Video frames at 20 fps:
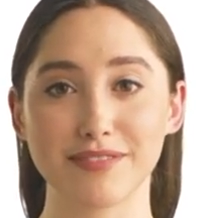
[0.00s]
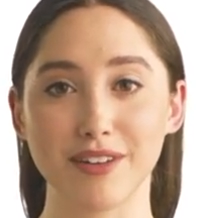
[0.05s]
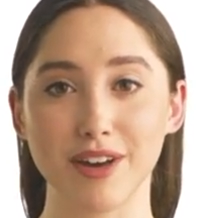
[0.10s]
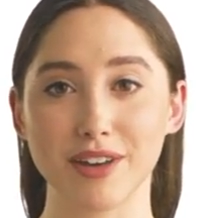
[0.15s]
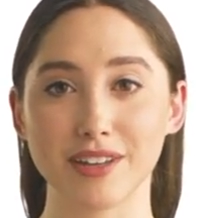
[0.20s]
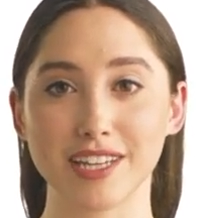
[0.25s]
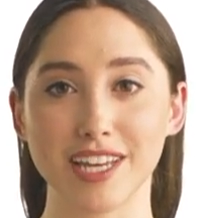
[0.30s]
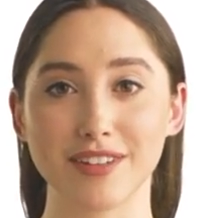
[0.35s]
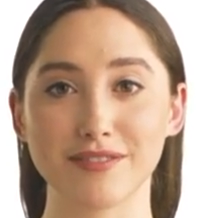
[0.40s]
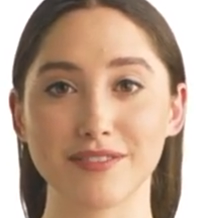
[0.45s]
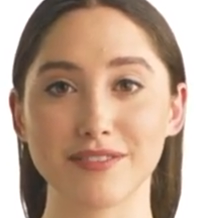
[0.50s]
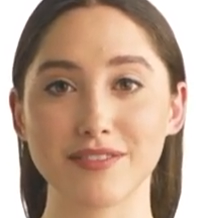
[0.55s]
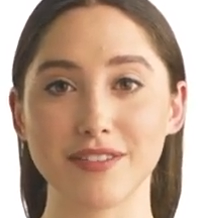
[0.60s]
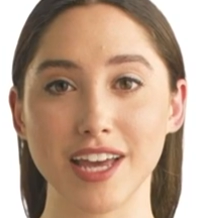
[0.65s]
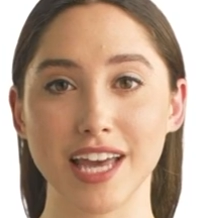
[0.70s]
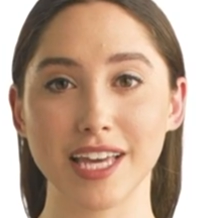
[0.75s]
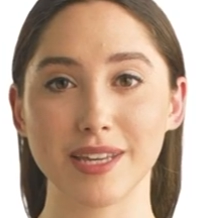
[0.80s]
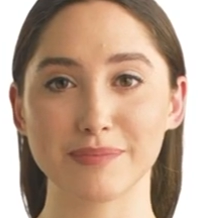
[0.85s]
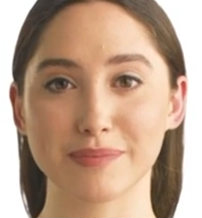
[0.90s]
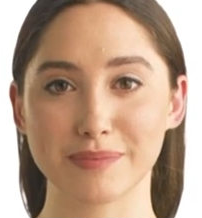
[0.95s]
Forklift
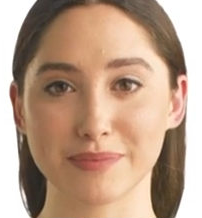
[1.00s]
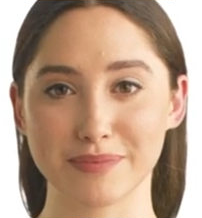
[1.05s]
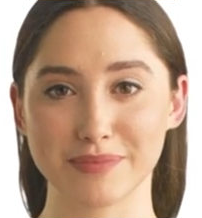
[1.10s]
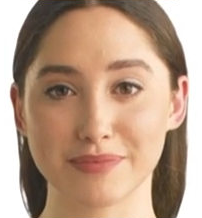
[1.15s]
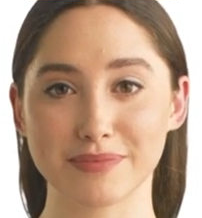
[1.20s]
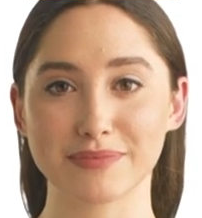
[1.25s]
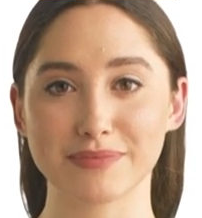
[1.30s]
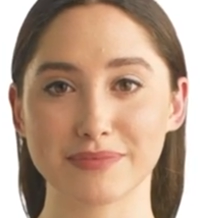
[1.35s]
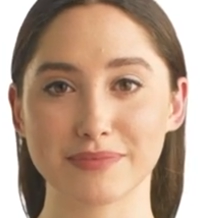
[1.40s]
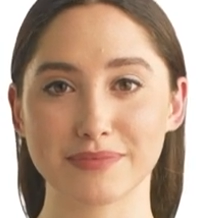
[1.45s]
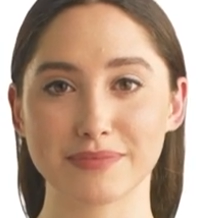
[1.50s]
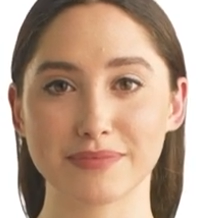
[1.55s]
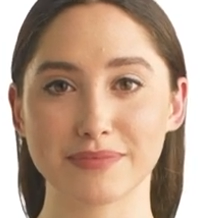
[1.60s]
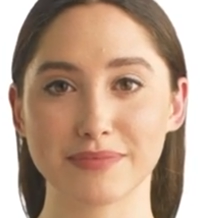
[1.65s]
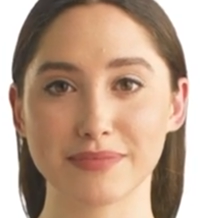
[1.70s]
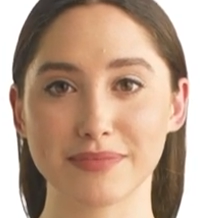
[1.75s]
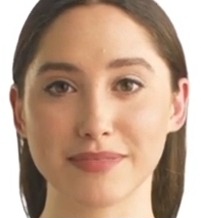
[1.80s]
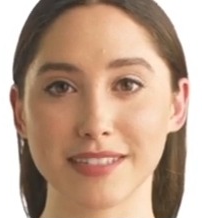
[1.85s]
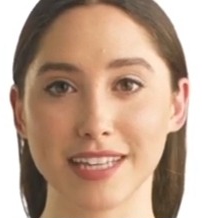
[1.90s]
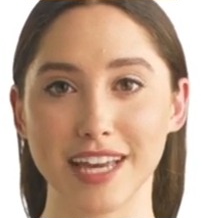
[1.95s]
frame.
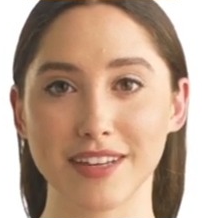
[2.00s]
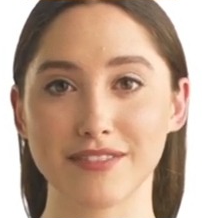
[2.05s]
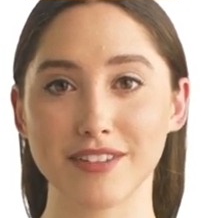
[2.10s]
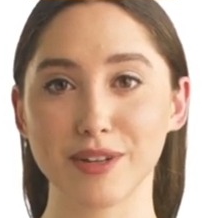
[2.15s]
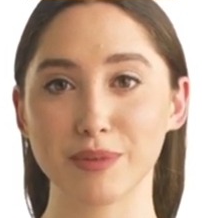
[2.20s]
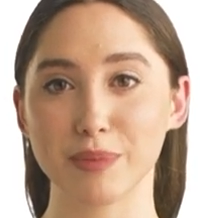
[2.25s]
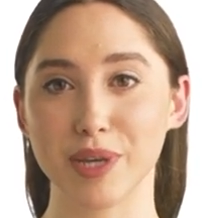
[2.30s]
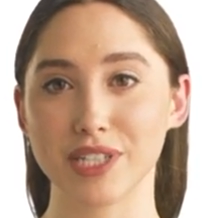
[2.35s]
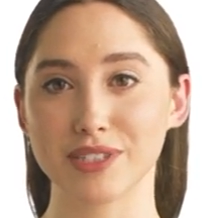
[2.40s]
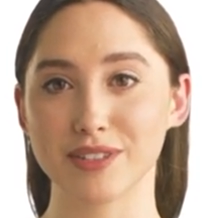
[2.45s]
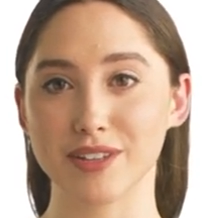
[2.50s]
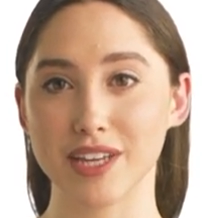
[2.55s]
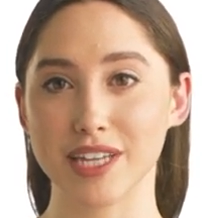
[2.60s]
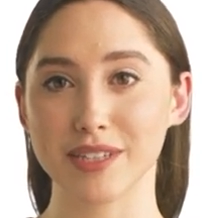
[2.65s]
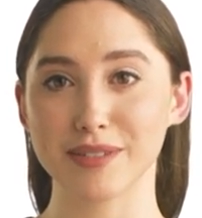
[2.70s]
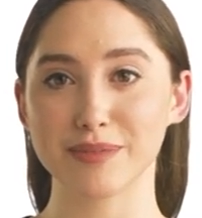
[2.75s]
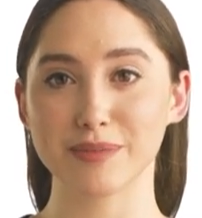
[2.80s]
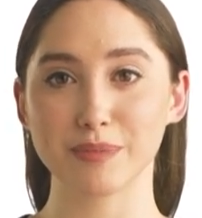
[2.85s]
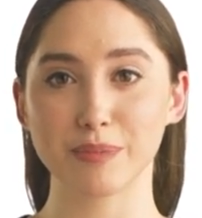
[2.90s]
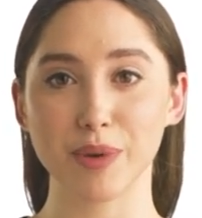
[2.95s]
If you're
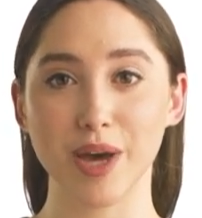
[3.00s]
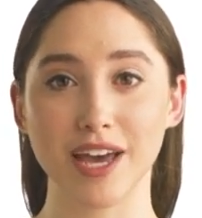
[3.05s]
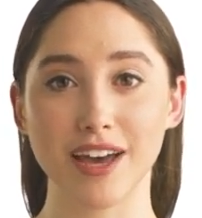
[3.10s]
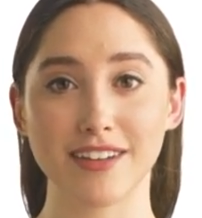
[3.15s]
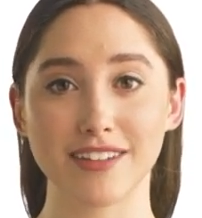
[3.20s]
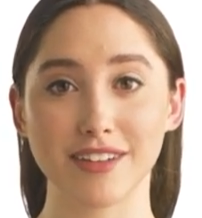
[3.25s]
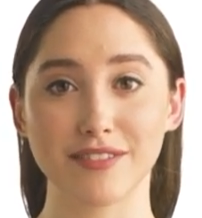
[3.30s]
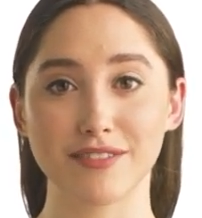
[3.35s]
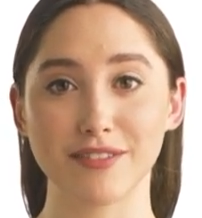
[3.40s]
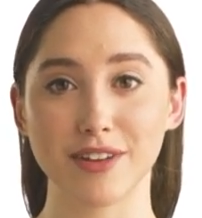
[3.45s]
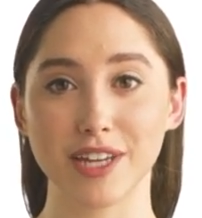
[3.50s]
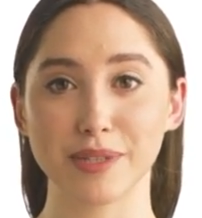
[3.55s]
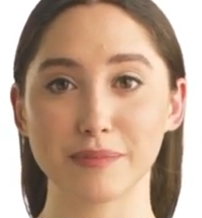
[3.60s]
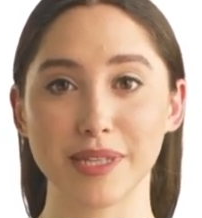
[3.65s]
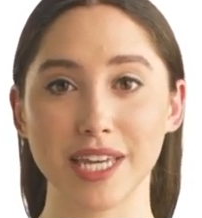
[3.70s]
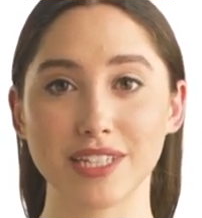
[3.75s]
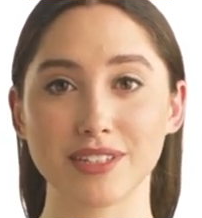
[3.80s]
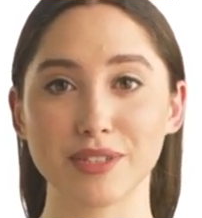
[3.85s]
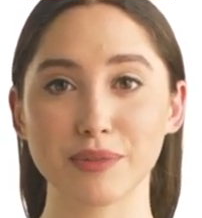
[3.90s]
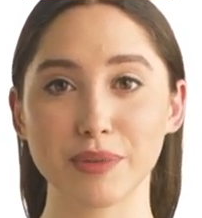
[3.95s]
wondering, what are the 3
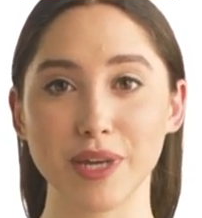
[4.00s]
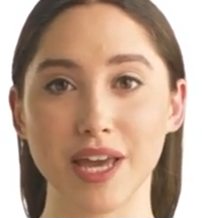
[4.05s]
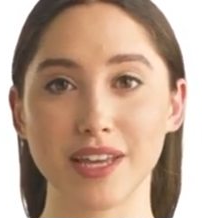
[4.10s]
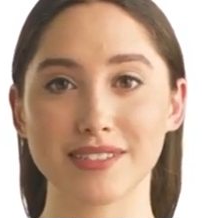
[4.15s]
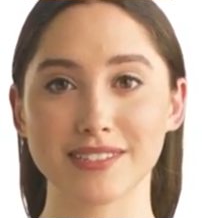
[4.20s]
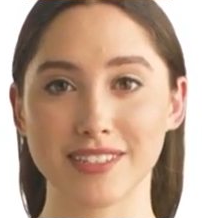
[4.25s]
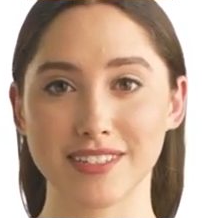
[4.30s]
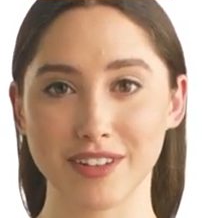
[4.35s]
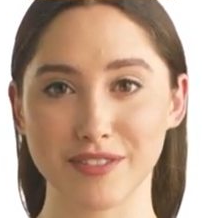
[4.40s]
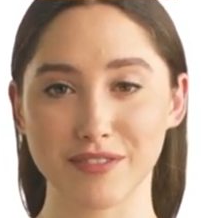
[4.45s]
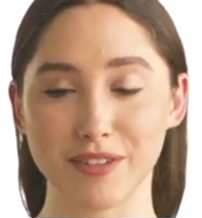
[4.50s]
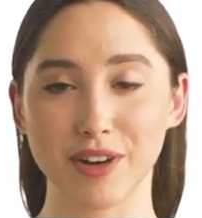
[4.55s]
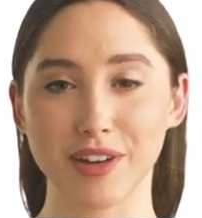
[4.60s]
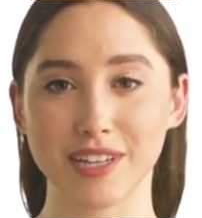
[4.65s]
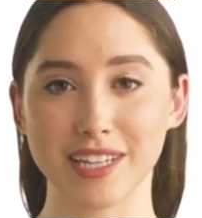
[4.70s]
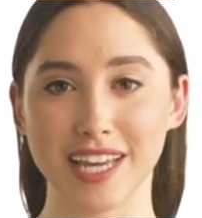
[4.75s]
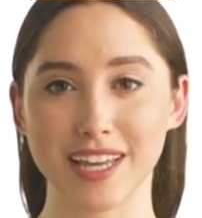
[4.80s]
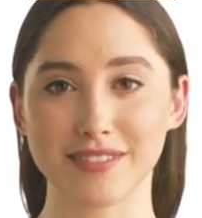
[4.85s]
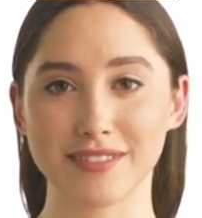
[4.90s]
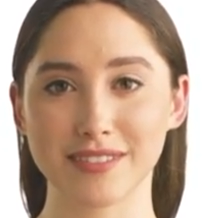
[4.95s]
major parts of a
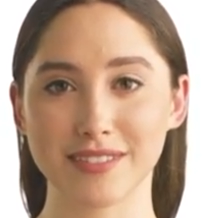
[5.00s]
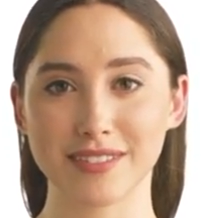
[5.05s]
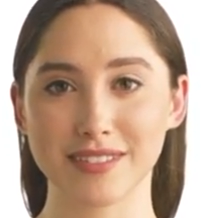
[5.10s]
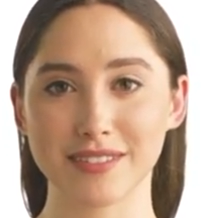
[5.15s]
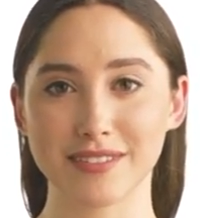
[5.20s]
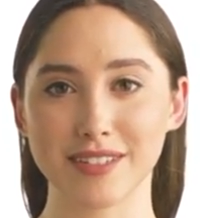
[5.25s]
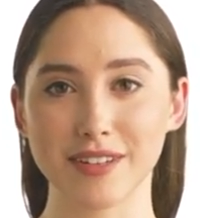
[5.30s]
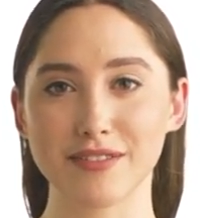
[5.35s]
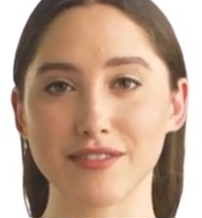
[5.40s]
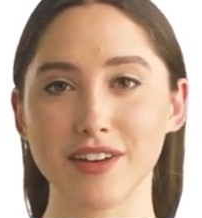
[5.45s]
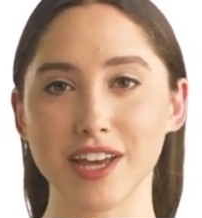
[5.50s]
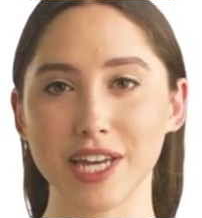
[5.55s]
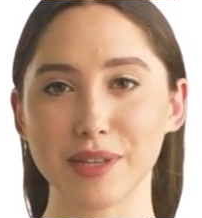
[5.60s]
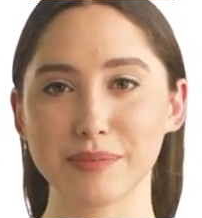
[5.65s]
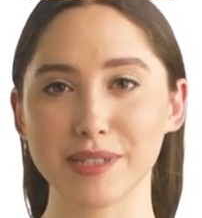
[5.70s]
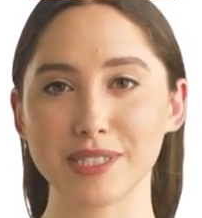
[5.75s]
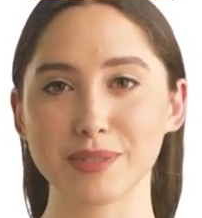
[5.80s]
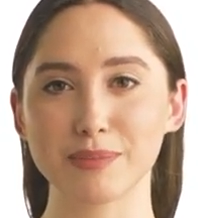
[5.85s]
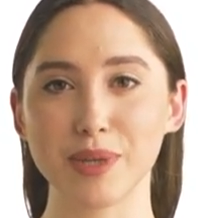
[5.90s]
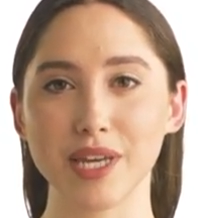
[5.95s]
forklift? The
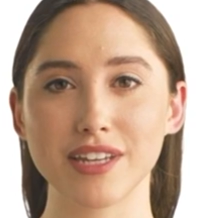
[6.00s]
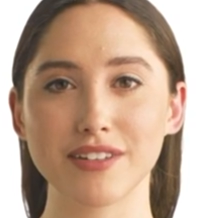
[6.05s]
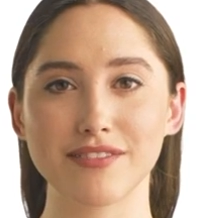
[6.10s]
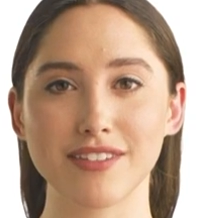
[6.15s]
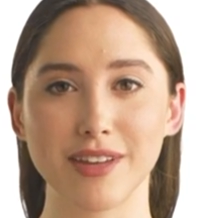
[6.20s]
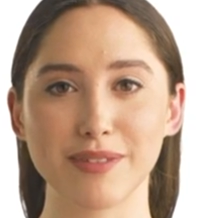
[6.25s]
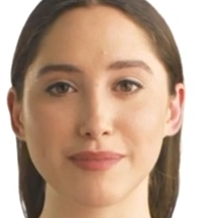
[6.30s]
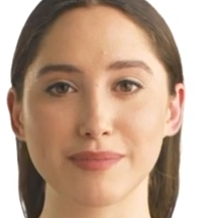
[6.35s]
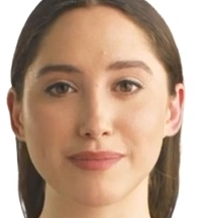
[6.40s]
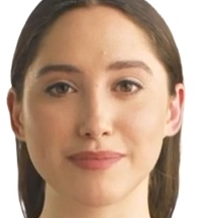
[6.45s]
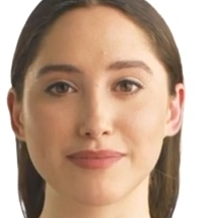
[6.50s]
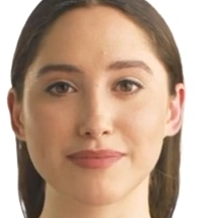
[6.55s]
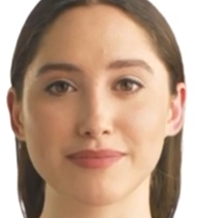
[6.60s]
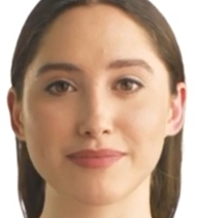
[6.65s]
frame is one of them.